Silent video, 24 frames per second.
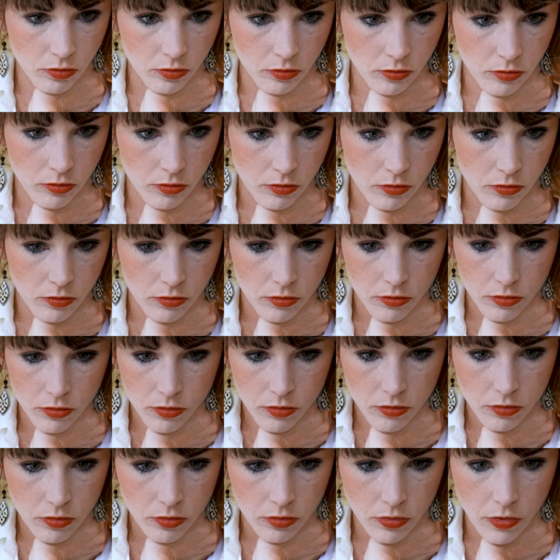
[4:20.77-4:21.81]
You can also
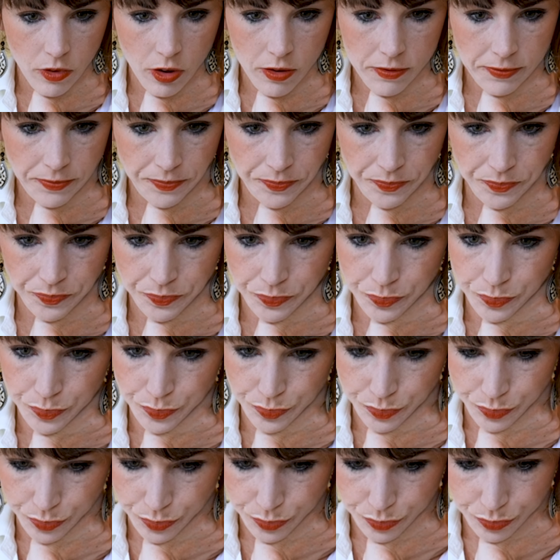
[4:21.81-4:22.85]
drag and drop
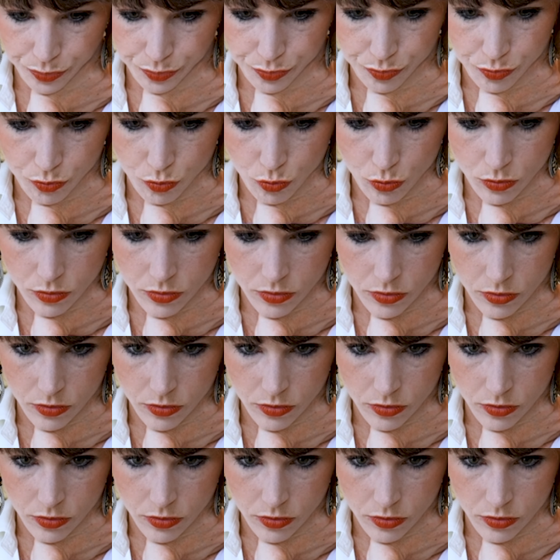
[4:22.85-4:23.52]
these tiles around,